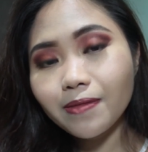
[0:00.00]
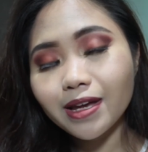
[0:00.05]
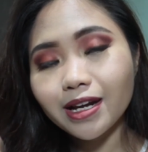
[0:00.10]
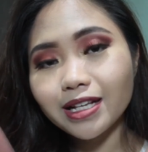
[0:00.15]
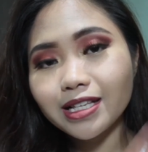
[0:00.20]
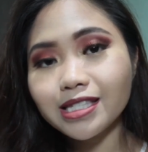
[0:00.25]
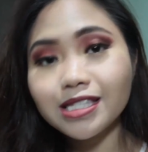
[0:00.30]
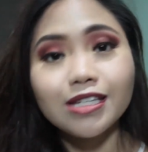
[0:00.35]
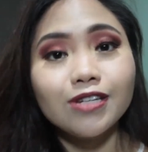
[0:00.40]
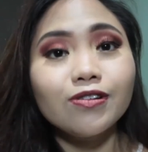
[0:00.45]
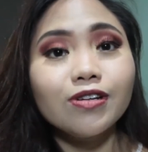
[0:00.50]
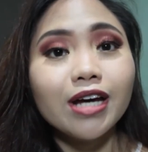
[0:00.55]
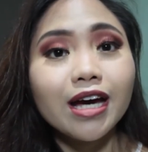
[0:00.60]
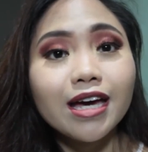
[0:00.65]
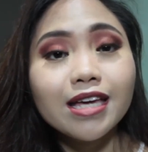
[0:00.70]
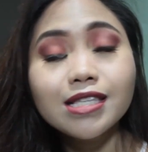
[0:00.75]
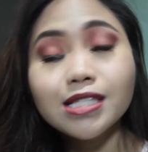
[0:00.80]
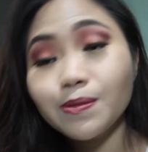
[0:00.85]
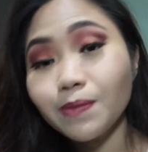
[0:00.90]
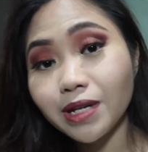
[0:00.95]
and I'll see you
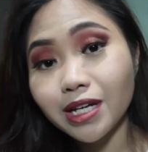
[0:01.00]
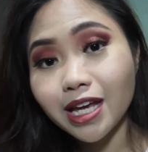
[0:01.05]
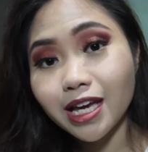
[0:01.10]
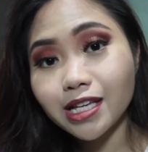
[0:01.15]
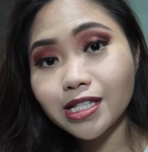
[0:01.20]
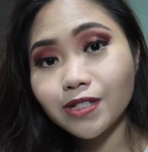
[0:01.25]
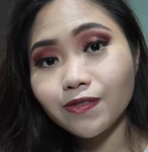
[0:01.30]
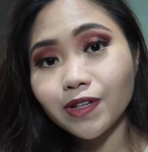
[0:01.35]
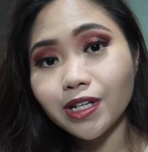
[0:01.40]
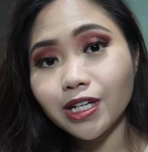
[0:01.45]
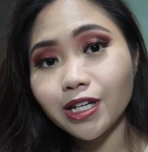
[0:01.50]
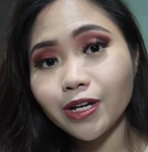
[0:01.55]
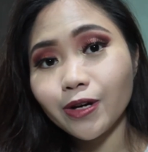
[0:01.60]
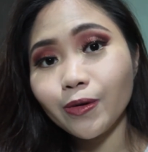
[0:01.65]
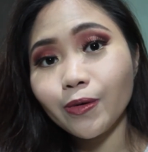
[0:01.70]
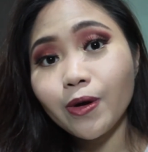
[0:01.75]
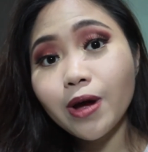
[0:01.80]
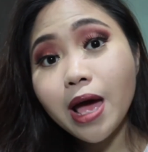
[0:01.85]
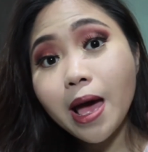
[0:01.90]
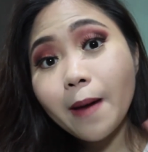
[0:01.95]
guys in my next
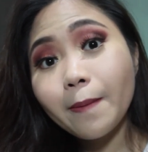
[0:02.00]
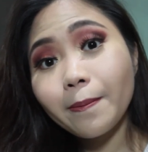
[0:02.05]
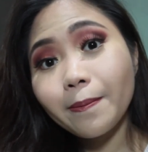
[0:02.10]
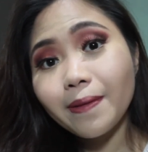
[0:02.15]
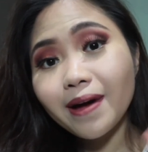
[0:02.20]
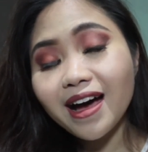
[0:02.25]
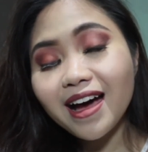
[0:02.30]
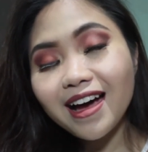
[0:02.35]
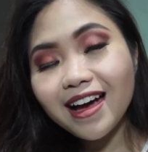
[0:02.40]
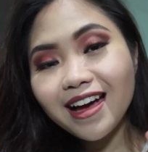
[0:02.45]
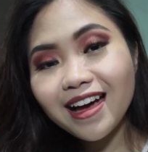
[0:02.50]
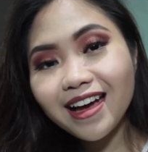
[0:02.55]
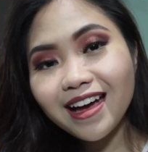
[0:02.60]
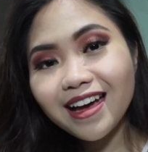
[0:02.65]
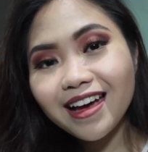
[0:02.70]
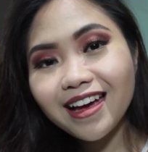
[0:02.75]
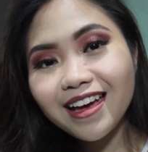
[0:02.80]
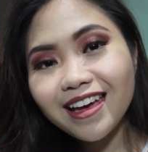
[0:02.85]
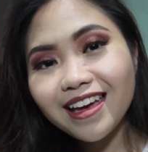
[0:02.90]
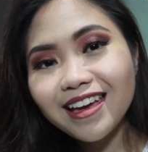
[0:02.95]
video.
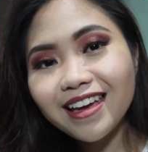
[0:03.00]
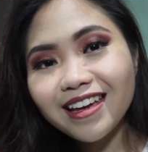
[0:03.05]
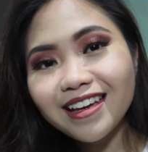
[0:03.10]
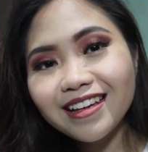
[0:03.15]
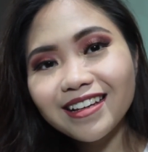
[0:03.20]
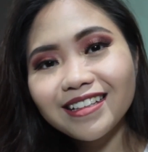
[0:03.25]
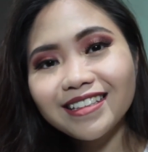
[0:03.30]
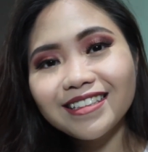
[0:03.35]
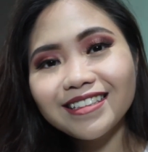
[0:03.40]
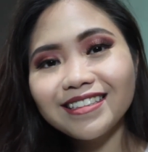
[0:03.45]
Bye!